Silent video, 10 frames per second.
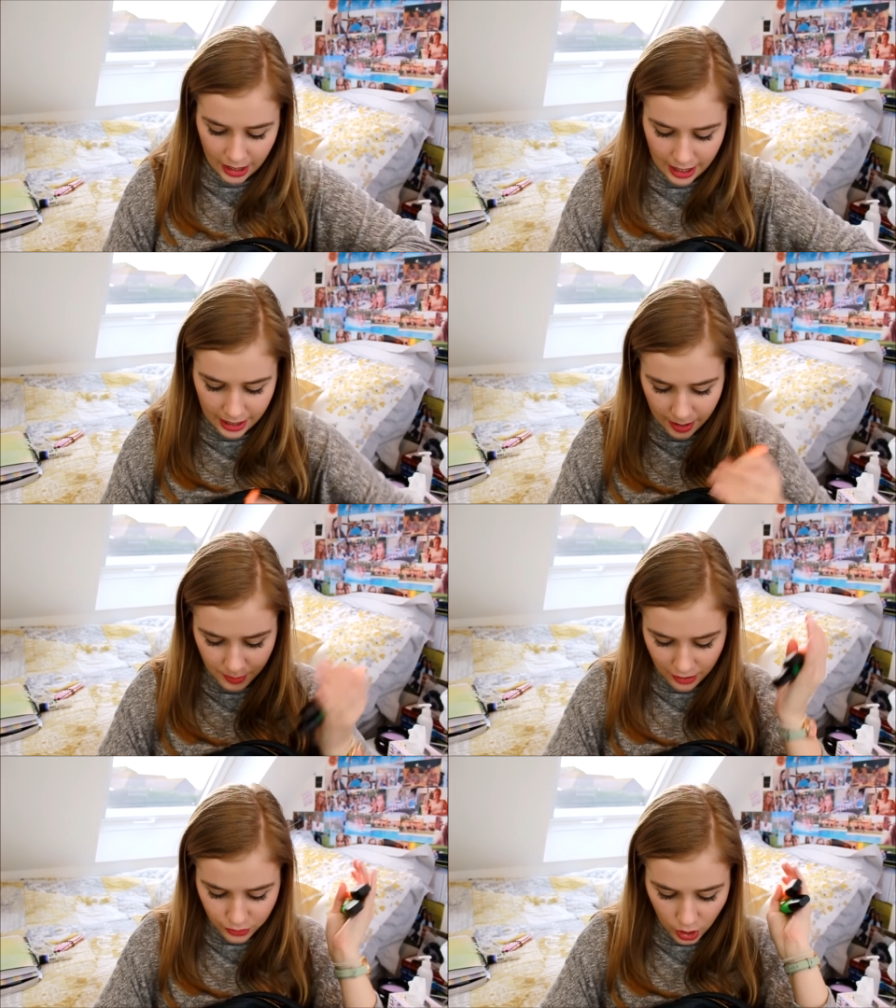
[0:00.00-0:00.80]
Um,
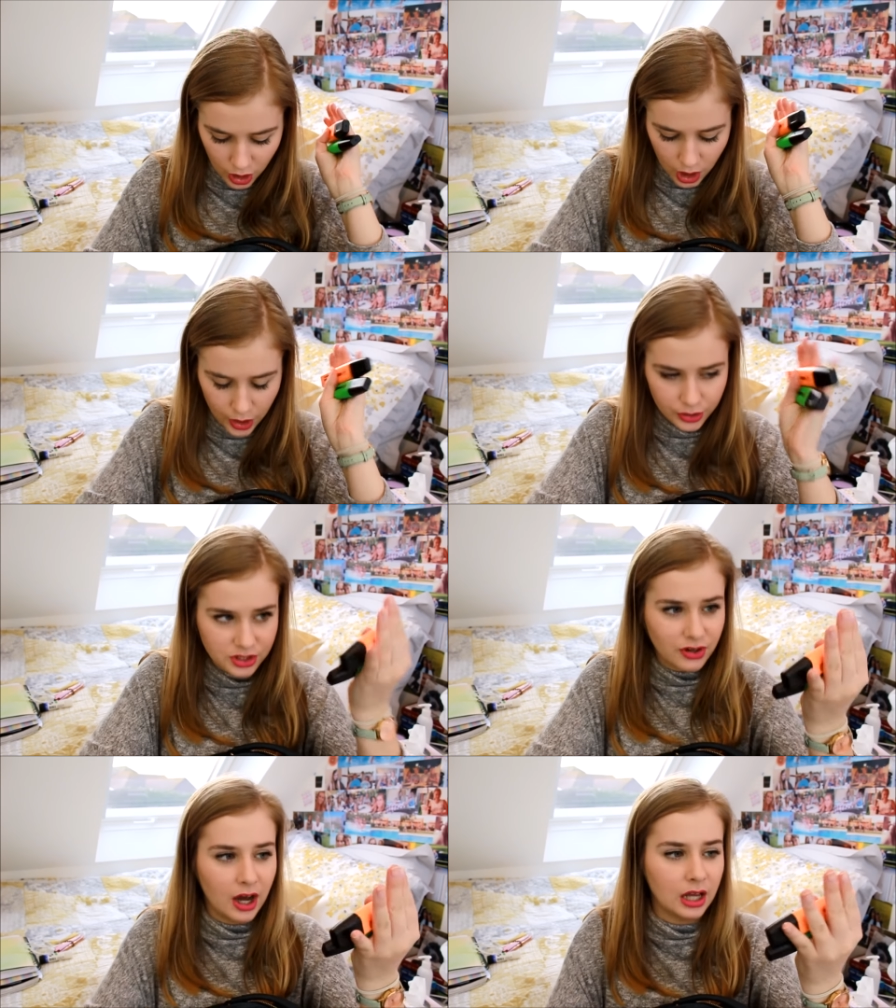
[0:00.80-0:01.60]
I've got loads
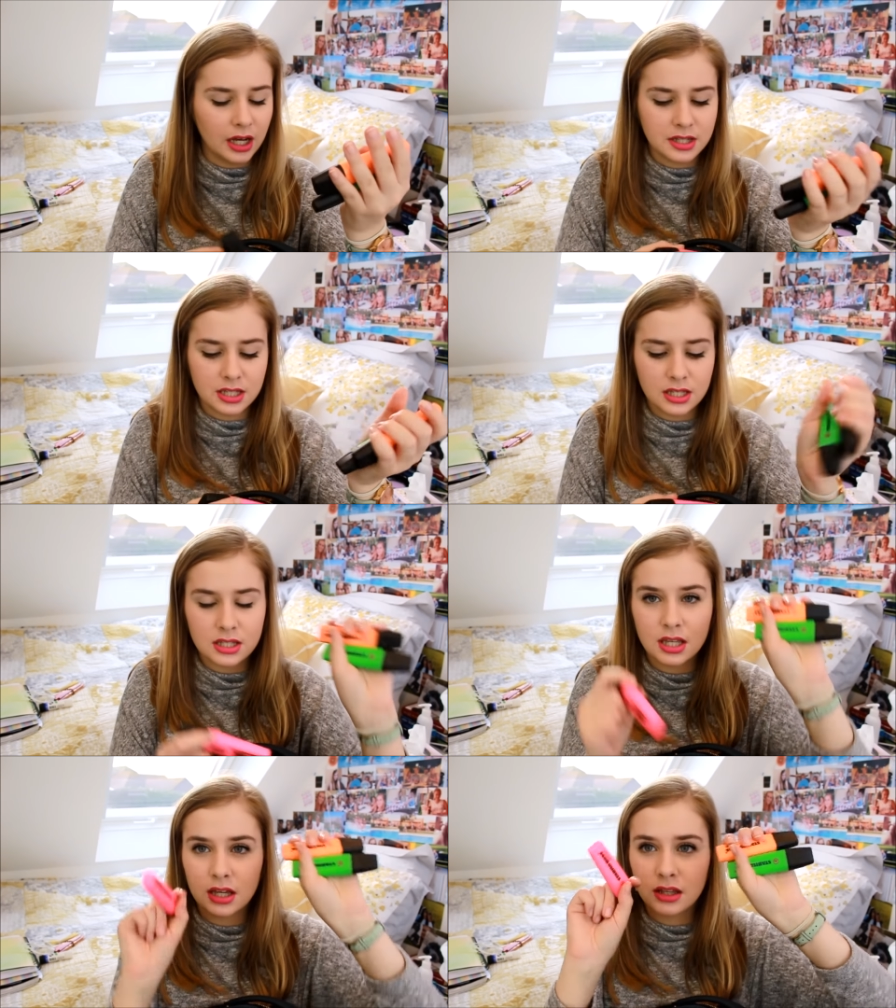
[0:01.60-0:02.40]
of highlighters.